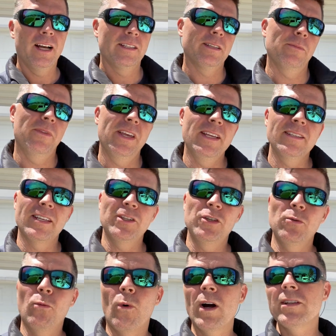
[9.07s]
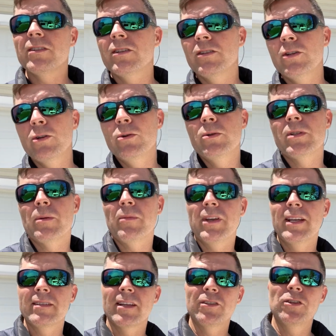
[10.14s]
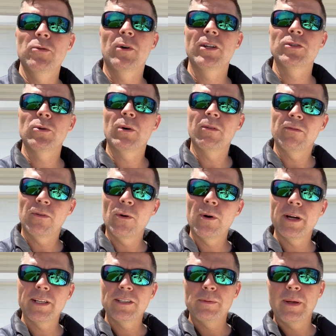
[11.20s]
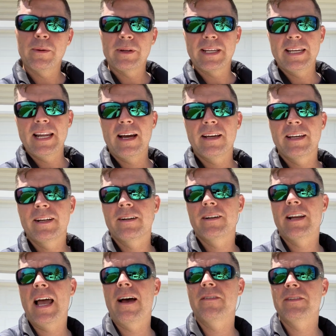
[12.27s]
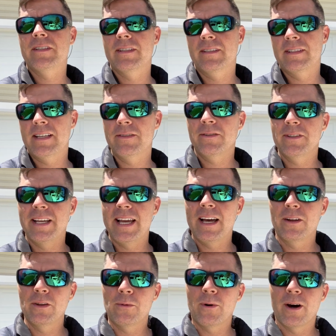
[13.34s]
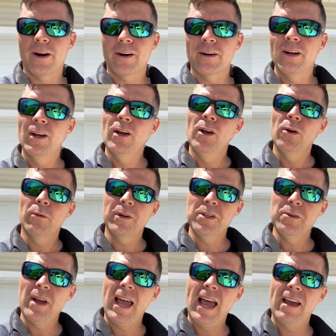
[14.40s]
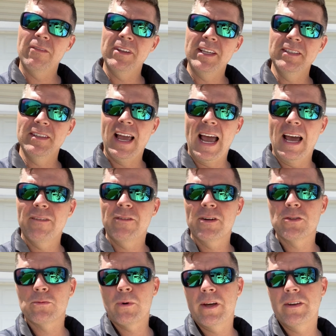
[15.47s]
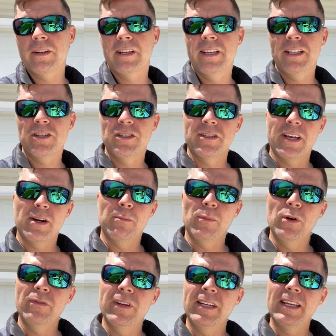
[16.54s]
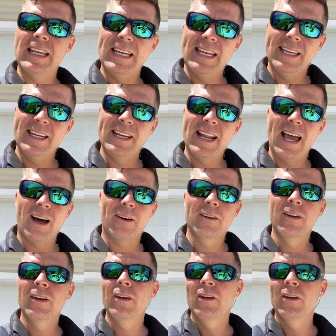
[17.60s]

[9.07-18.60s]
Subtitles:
Some things that you want to do, some things that you want to avoid to be able to get out here and have a successful day on the water when you have these adverse weather conditions that are moving in and out